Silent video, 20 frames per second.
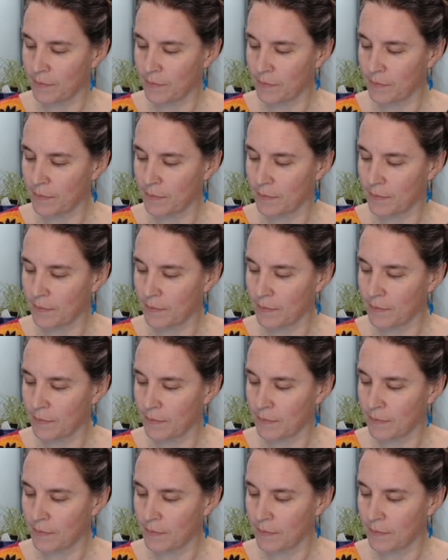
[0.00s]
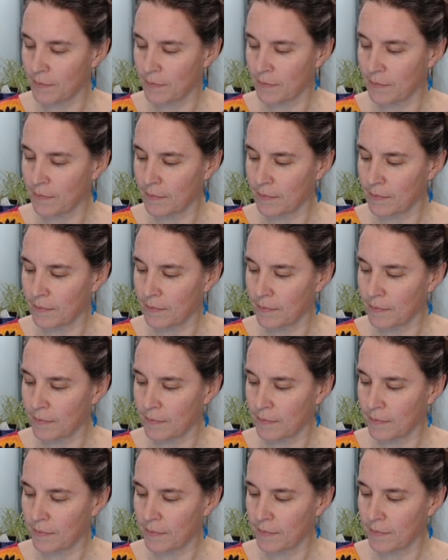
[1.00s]

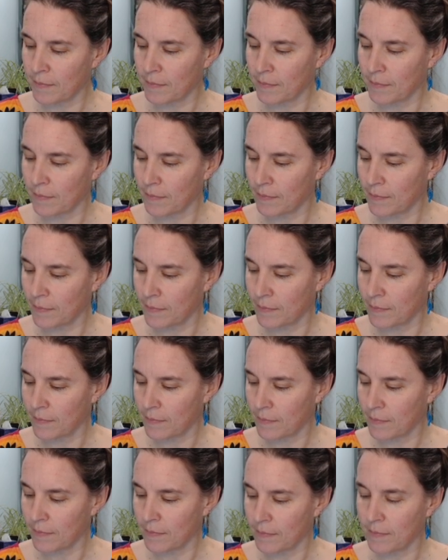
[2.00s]
Nobody speaks.